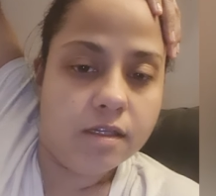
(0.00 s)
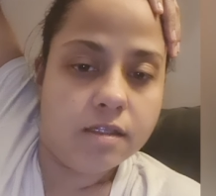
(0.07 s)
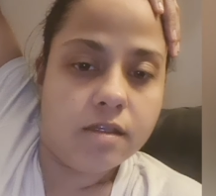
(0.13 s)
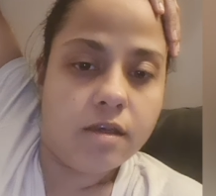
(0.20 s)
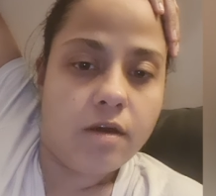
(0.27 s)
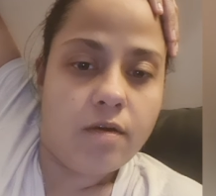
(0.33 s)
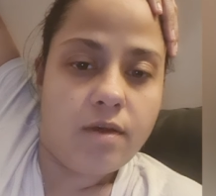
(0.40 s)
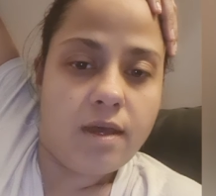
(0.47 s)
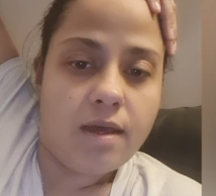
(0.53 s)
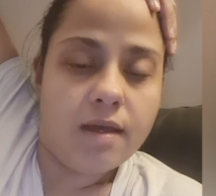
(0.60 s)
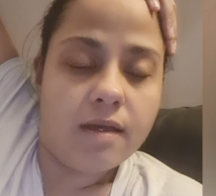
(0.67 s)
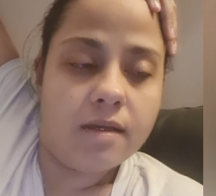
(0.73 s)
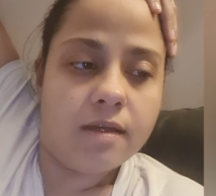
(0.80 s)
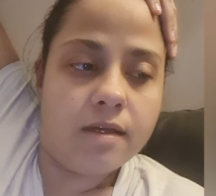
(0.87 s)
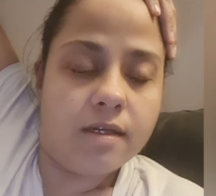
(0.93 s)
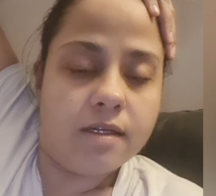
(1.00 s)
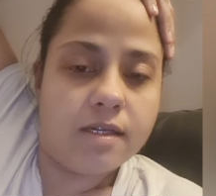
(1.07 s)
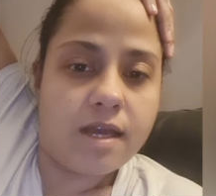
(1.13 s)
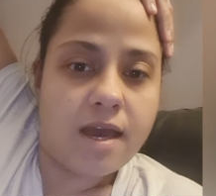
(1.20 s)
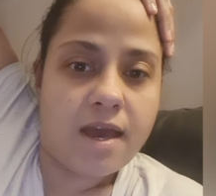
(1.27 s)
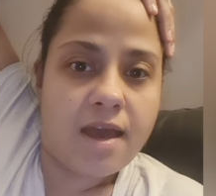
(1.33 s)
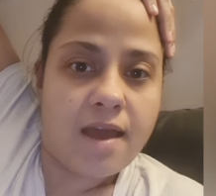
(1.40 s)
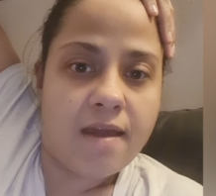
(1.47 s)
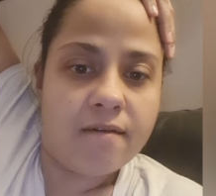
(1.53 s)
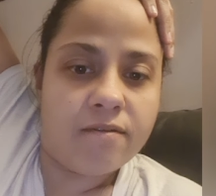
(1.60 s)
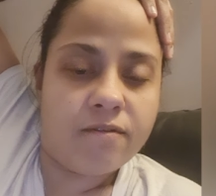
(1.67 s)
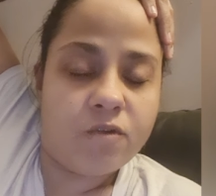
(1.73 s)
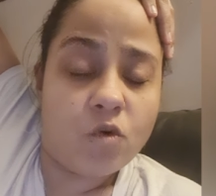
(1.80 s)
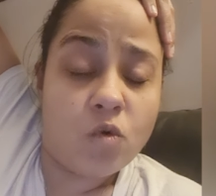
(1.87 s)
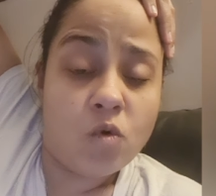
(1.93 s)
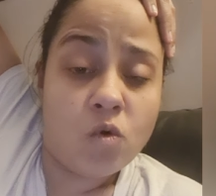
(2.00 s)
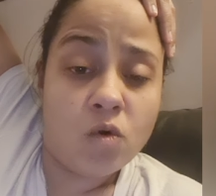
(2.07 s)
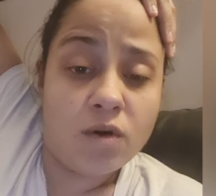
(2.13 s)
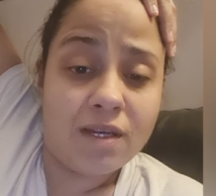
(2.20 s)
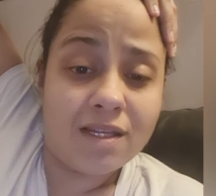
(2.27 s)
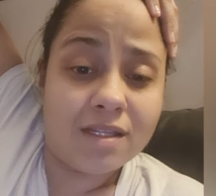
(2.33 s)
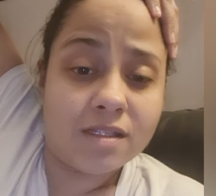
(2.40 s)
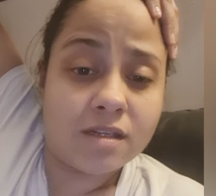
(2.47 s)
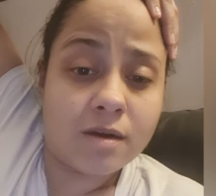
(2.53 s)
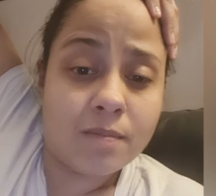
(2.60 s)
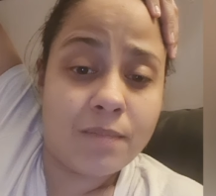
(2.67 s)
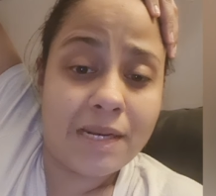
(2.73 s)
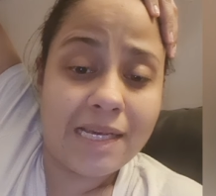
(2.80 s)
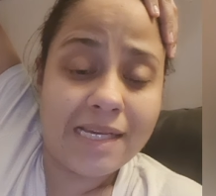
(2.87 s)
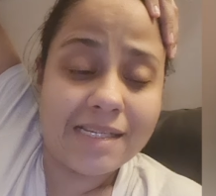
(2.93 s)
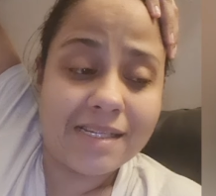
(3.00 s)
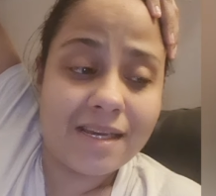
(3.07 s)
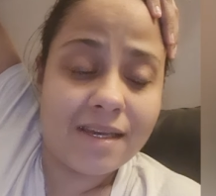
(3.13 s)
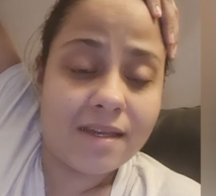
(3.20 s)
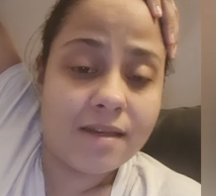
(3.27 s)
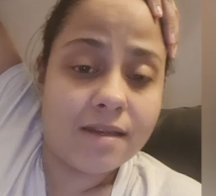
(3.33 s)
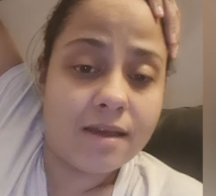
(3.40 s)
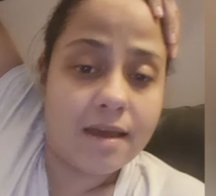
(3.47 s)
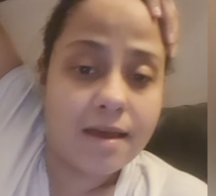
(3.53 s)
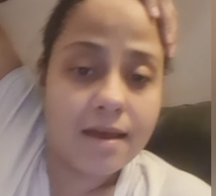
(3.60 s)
So yeah, 4 is completed.